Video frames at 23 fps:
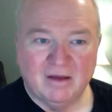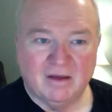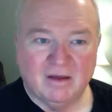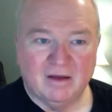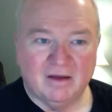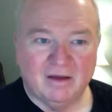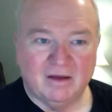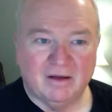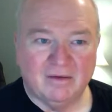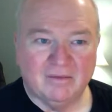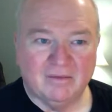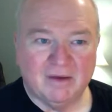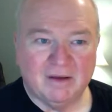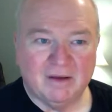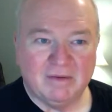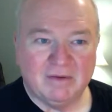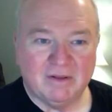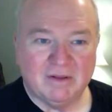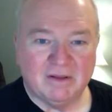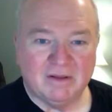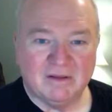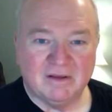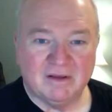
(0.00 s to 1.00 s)
Maybe
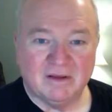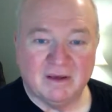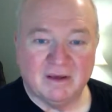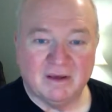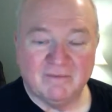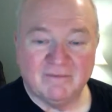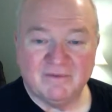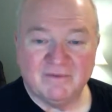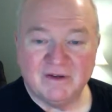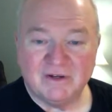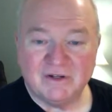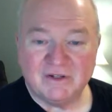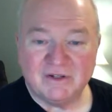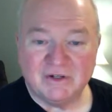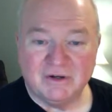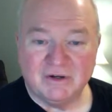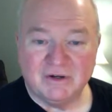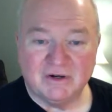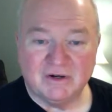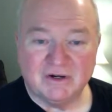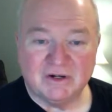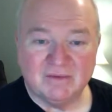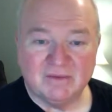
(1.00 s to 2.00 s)
they think I'm finished
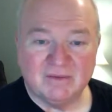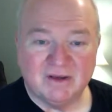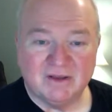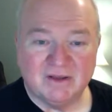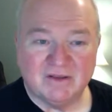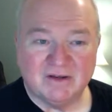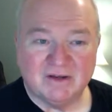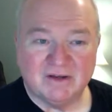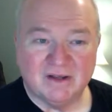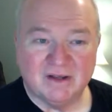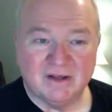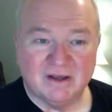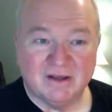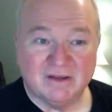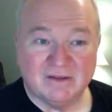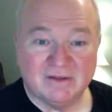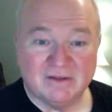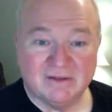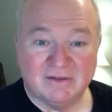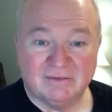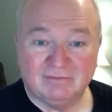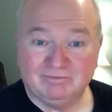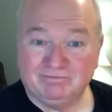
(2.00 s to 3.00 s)
talking about the
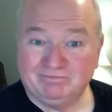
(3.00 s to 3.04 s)
test.